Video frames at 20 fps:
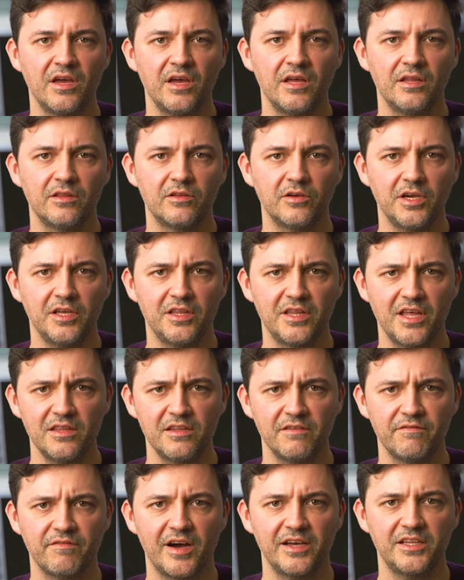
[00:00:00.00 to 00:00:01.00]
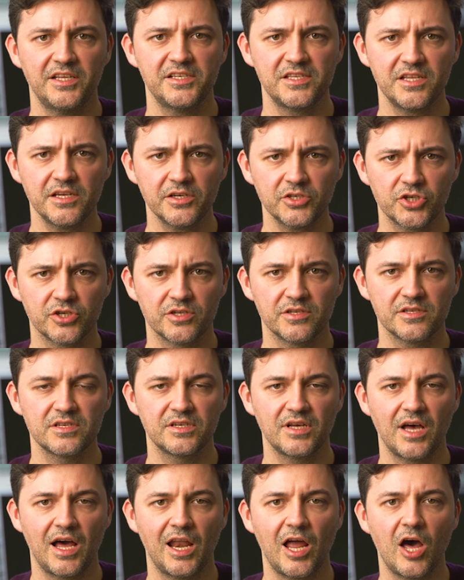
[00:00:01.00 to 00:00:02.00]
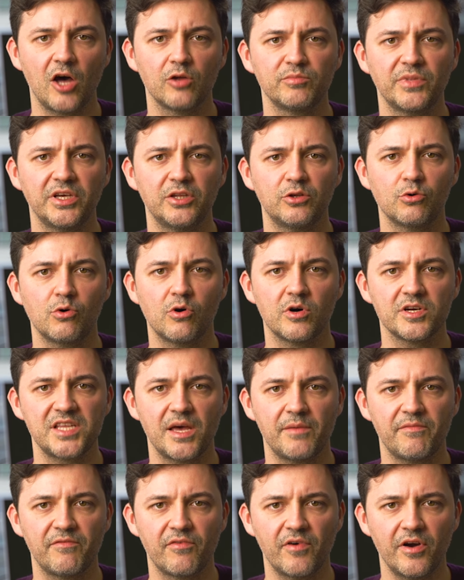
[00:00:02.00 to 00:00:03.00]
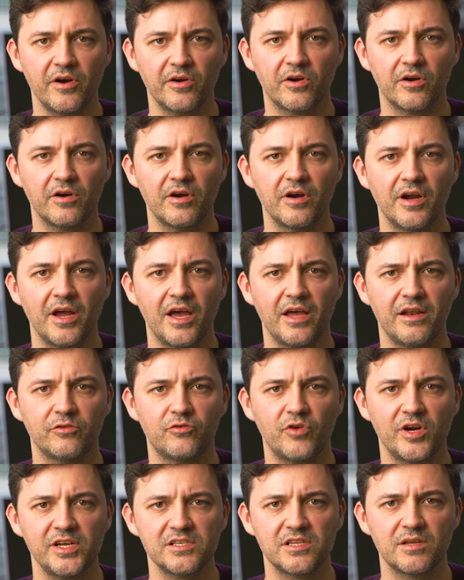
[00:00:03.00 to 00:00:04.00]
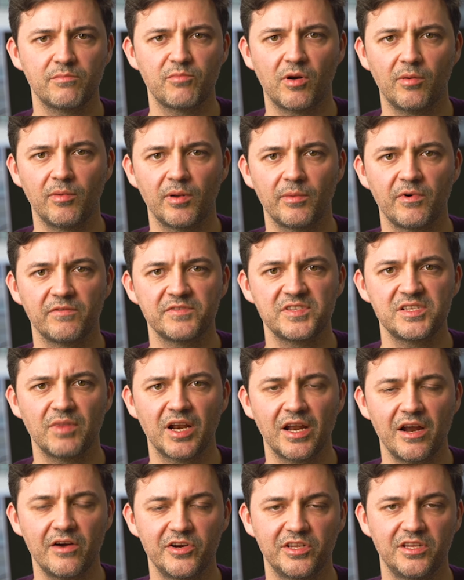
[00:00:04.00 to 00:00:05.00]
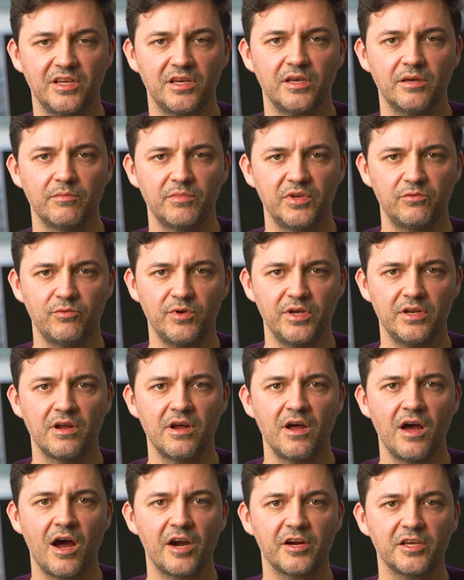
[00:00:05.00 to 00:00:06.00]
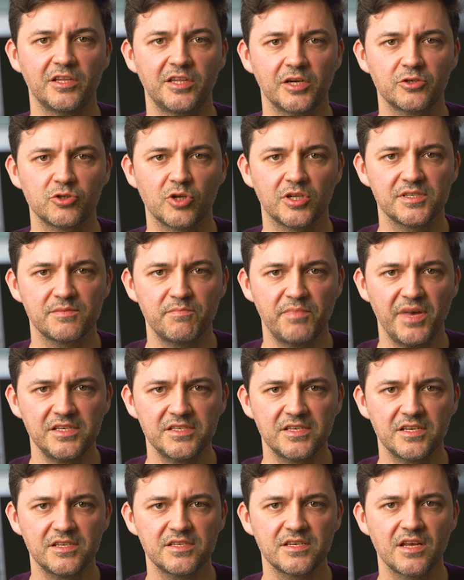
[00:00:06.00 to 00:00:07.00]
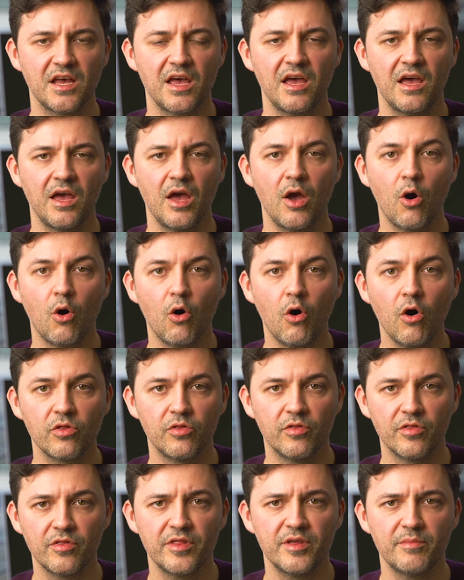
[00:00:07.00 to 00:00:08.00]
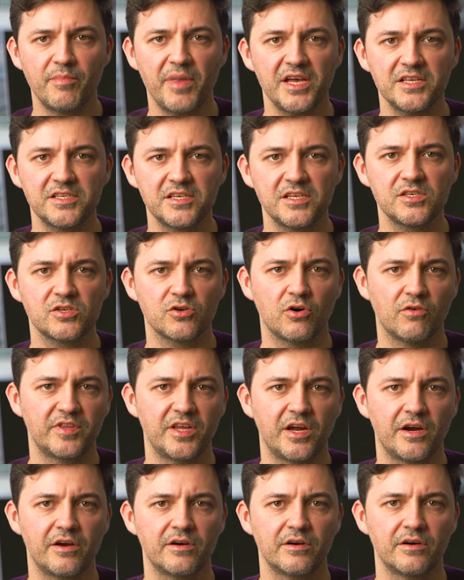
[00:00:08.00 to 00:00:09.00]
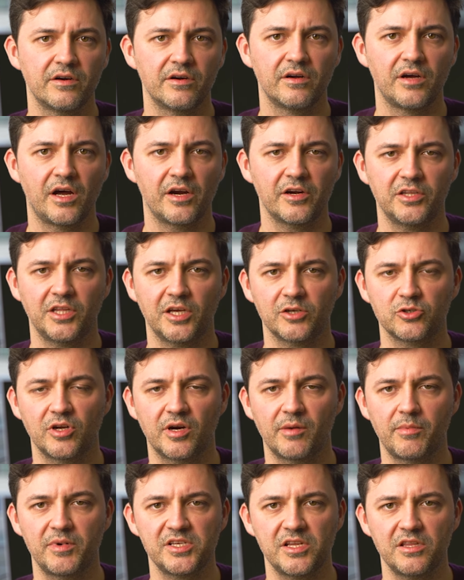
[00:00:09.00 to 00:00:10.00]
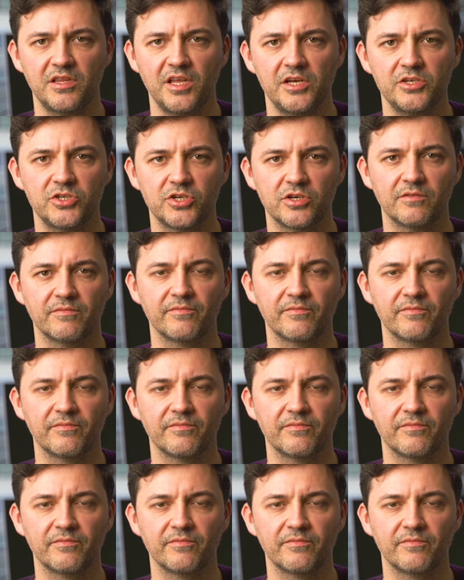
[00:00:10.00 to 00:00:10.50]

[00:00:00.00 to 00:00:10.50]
The identified distinctions allowed me to go a step further and address the problem of similarity between architectural spaces on the basis of their architectural representation.